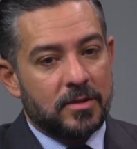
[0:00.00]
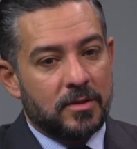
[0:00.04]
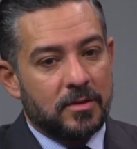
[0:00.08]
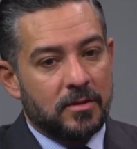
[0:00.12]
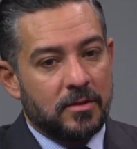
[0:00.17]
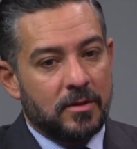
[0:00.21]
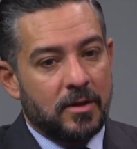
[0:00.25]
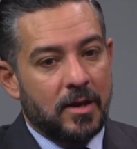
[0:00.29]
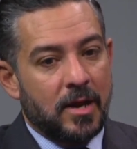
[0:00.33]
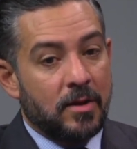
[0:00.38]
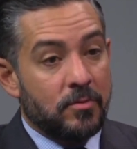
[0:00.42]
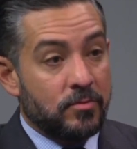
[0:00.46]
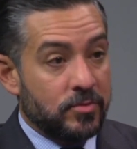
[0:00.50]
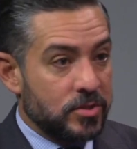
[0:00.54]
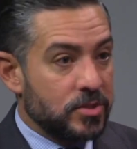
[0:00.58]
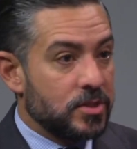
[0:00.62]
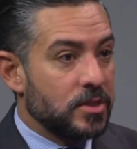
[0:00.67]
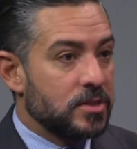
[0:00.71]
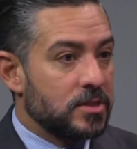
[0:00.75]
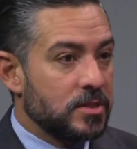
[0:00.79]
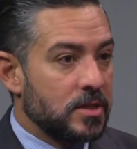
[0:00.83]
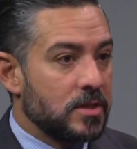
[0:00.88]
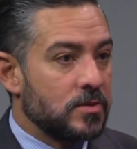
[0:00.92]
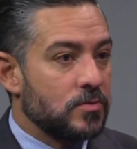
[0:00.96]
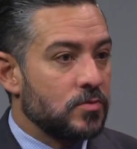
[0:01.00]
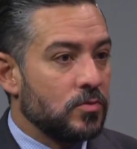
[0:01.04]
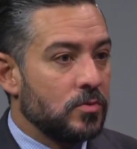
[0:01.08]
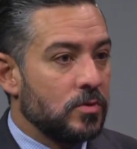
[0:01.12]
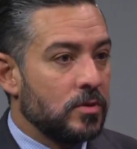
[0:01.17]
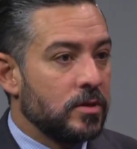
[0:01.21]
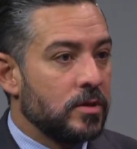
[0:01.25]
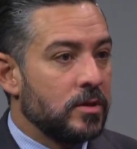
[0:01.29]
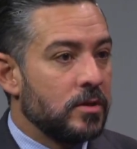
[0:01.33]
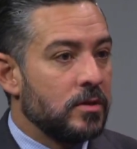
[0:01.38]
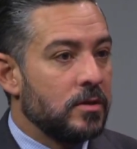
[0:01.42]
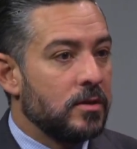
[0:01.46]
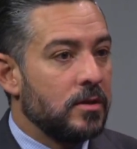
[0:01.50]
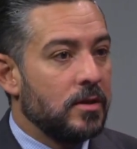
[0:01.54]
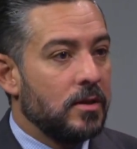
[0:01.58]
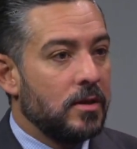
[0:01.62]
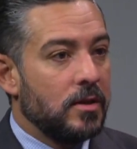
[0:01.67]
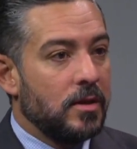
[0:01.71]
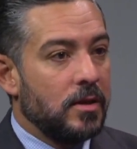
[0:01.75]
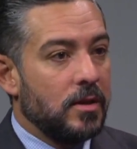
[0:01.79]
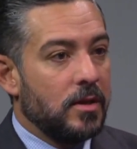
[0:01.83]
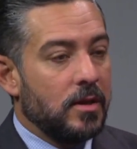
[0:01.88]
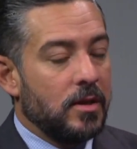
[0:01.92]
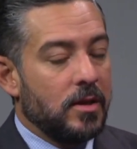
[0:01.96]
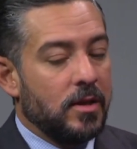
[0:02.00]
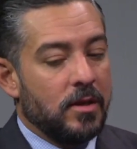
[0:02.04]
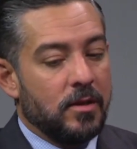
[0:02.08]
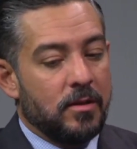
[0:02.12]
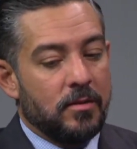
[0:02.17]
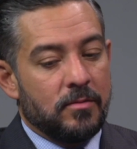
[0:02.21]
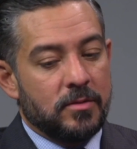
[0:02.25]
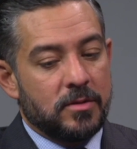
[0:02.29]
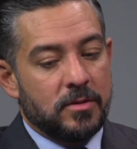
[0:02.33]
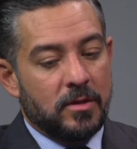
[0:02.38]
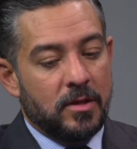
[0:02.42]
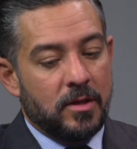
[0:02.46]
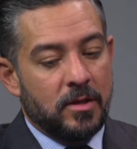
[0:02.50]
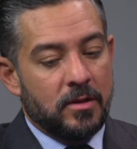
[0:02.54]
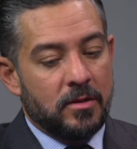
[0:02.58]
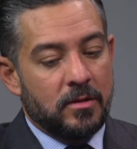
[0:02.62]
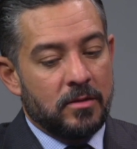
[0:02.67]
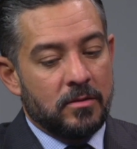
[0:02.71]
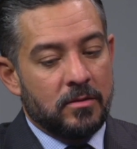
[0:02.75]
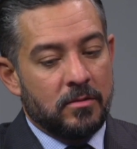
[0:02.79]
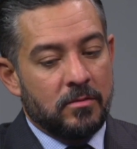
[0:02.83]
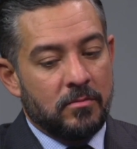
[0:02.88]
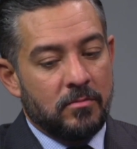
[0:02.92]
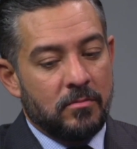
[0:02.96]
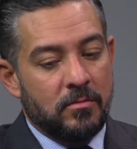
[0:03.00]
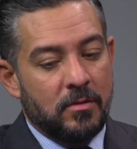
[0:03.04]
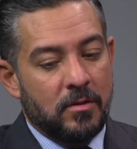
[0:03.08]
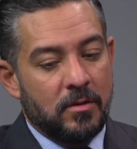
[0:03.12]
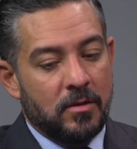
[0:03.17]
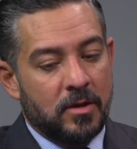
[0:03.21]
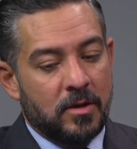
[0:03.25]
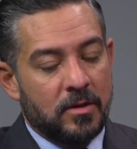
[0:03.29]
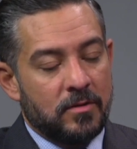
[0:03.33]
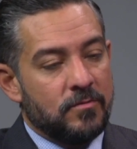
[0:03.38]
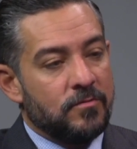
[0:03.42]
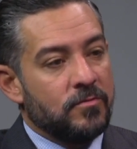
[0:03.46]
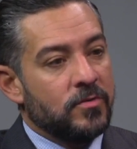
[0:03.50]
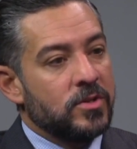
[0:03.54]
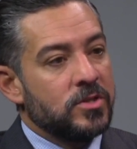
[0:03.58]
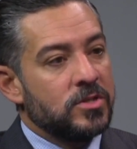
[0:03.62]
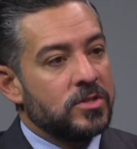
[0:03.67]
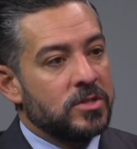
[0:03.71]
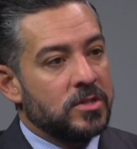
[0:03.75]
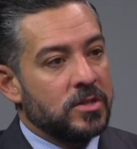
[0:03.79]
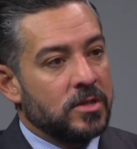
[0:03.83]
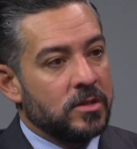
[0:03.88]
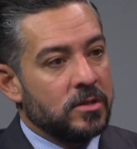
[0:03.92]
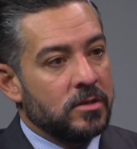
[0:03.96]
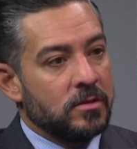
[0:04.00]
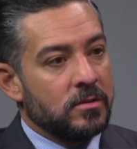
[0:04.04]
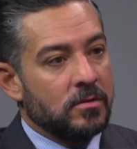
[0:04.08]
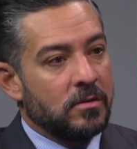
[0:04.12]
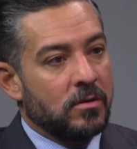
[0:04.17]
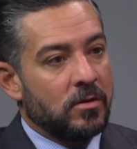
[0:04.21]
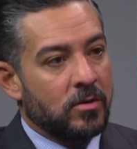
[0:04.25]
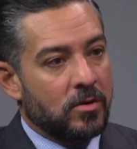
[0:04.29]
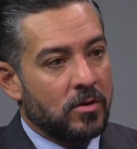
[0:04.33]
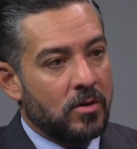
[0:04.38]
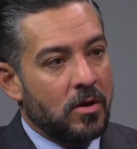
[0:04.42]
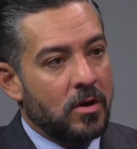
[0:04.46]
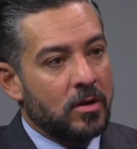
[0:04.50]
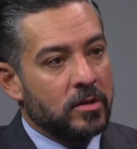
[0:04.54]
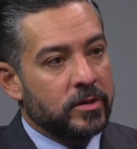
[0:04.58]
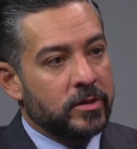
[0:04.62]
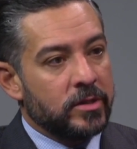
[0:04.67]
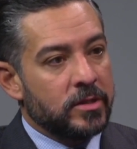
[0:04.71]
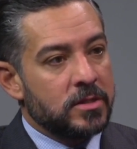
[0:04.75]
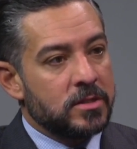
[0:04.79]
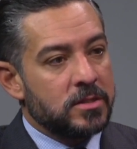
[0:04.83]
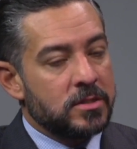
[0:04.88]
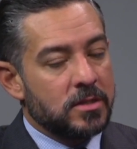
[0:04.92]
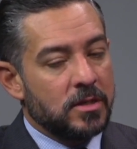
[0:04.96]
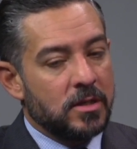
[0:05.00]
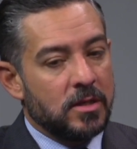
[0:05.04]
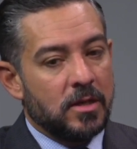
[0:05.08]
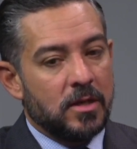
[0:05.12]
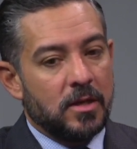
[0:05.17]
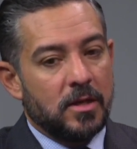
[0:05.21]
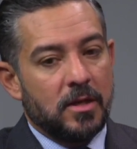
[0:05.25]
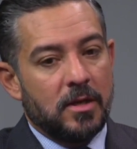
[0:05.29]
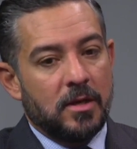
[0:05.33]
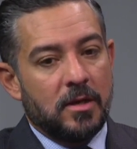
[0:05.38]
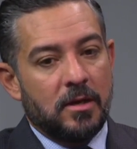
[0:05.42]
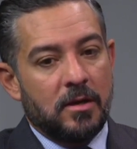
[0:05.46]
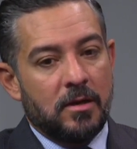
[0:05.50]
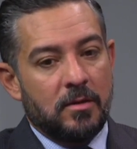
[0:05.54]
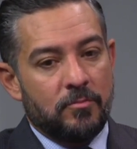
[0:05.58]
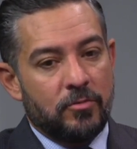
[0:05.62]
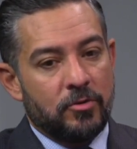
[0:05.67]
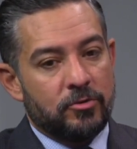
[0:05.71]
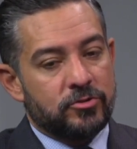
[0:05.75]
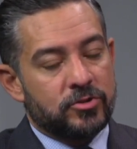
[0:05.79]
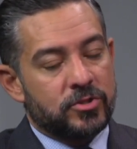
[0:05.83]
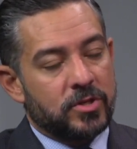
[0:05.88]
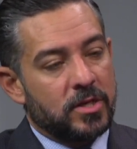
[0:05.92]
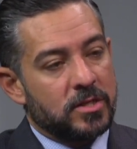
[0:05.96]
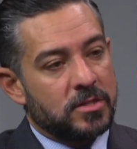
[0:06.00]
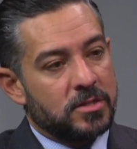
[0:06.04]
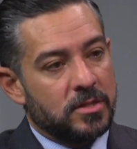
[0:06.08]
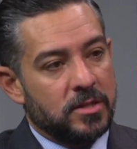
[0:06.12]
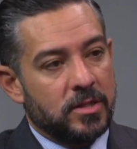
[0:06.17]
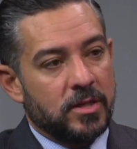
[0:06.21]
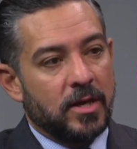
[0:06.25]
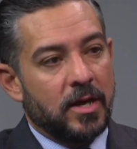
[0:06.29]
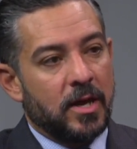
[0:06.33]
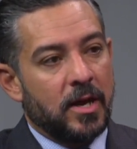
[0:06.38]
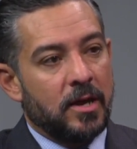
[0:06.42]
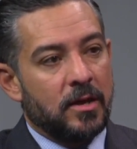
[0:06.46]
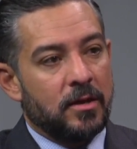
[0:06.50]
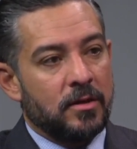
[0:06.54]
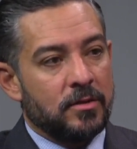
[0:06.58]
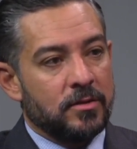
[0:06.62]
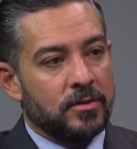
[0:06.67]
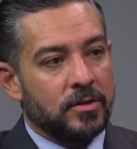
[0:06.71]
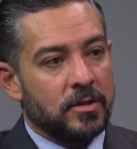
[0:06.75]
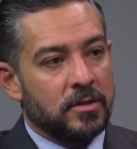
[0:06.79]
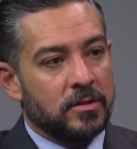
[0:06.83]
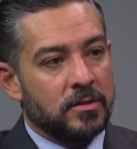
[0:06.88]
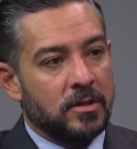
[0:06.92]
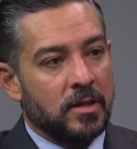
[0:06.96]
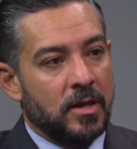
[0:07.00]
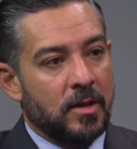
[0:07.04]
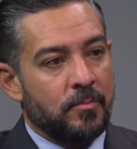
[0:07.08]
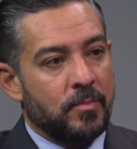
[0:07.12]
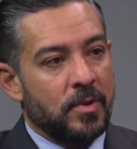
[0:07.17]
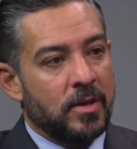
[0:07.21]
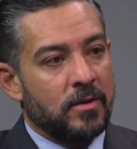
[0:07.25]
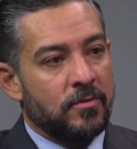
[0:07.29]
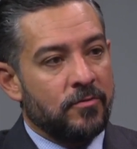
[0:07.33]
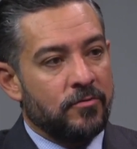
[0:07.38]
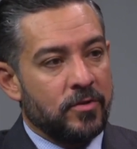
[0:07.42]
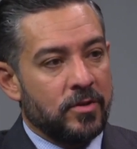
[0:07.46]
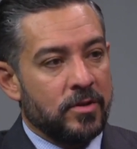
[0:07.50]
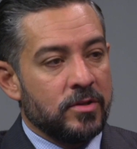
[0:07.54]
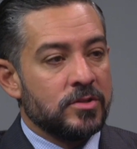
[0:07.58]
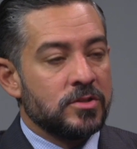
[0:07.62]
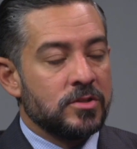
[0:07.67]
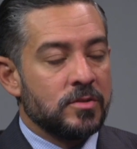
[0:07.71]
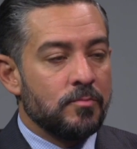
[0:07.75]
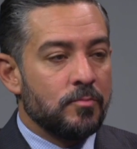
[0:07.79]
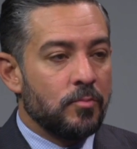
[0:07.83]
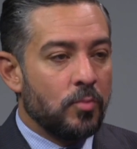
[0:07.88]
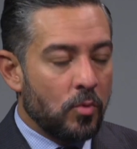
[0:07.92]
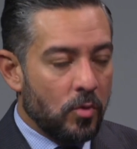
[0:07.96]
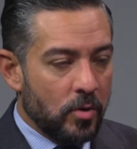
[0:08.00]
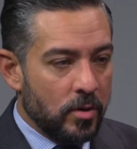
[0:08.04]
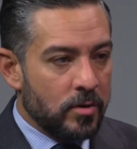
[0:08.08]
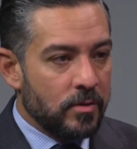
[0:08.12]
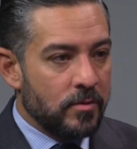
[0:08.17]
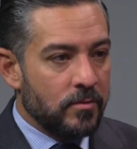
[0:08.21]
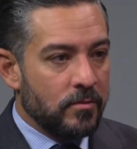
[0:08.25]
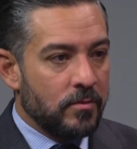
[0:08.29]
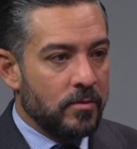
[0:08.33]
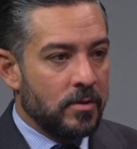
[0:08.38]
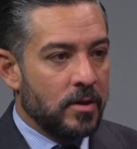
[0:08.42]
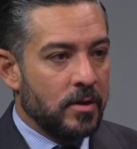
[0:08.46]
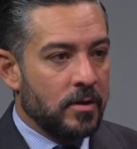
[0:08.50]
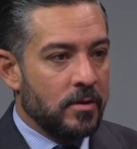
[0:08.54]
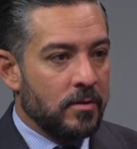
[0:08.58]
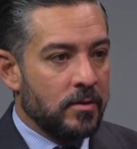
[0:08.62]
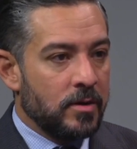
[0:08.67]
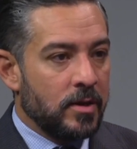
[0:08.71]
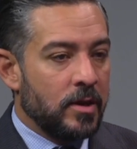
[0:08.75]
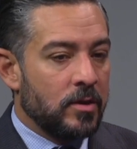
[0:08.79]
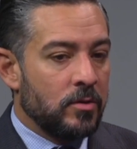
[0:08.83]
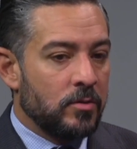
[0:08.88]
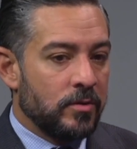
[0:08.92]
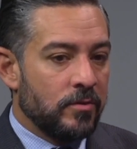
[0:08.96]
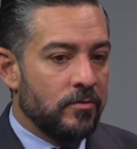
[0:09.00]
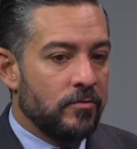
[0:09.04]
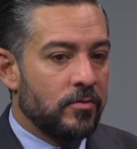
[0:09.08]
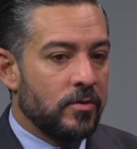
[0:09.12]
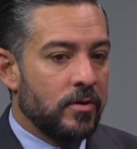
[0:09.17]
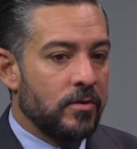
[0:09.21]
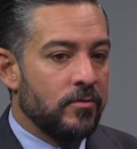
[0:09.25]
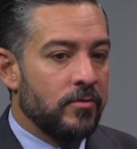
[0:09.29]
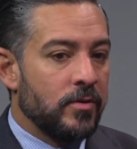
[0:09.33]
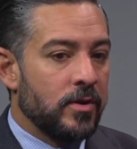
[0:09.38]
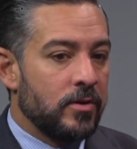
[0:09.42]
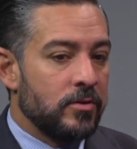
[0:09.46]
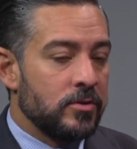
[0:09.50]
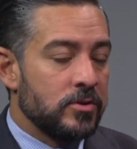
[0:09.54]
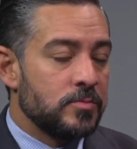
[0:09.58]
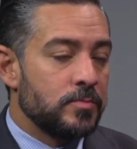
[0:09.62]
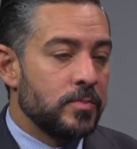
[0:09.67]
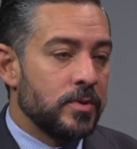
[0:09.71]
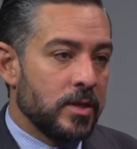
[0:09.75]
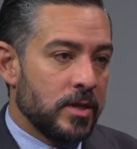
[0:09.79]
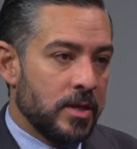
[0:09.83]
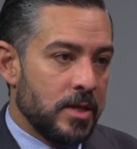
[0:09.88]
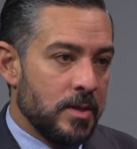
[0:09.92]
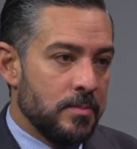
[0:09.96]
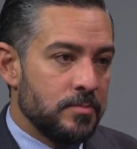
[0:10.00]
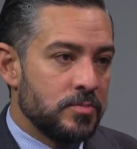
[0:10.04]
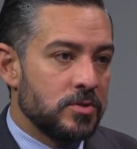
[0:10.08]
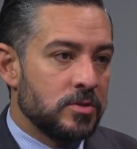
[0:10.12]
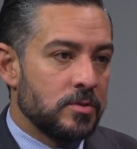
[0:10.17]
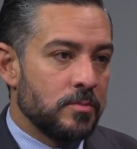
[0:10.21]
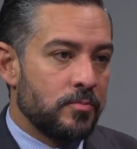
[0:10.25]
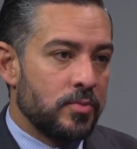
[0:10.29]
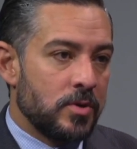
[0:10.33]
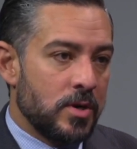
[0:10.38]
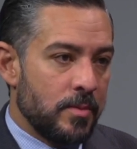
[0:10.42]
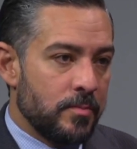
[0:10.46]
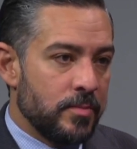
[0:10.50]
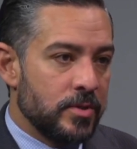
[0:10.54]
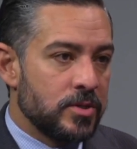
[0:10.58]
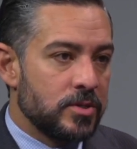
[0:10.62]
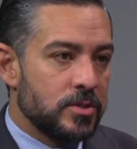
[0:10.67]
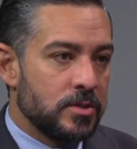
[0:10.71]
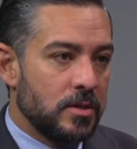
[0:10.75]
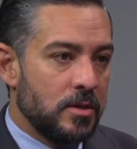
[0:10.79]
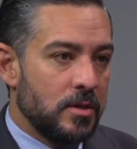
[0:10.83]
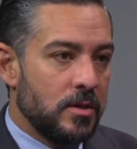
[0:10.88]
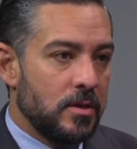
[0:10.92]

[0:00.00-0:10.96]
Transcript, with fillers: Uh, I was successful in, in, in convincing our colleagues on both sides of the aisle that that benefit is important, uh, not only for our veterans, but it keeps the promise